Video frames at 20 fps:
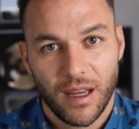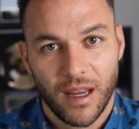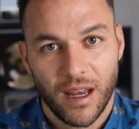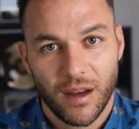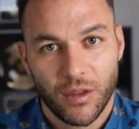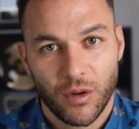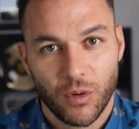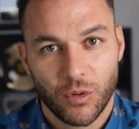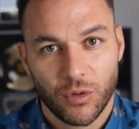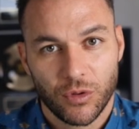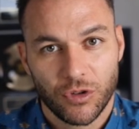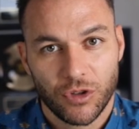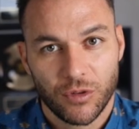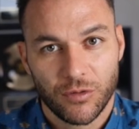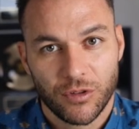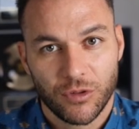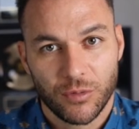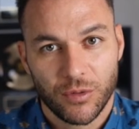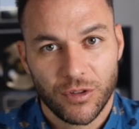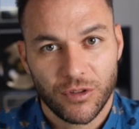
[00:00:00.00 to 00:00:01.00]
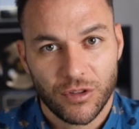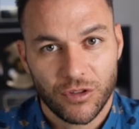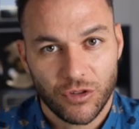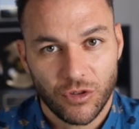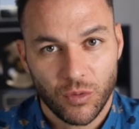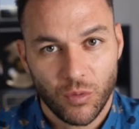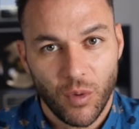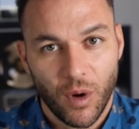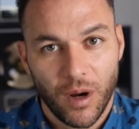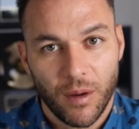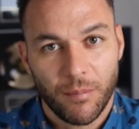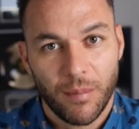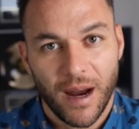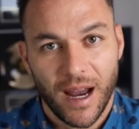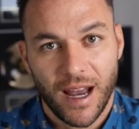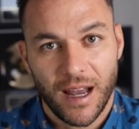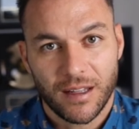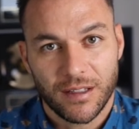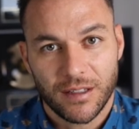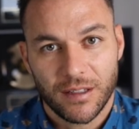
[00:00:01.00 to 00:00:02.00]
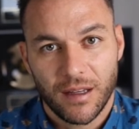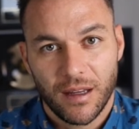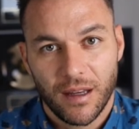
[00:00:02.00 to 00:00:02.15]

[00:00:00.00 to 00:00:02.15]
and local service business you walk past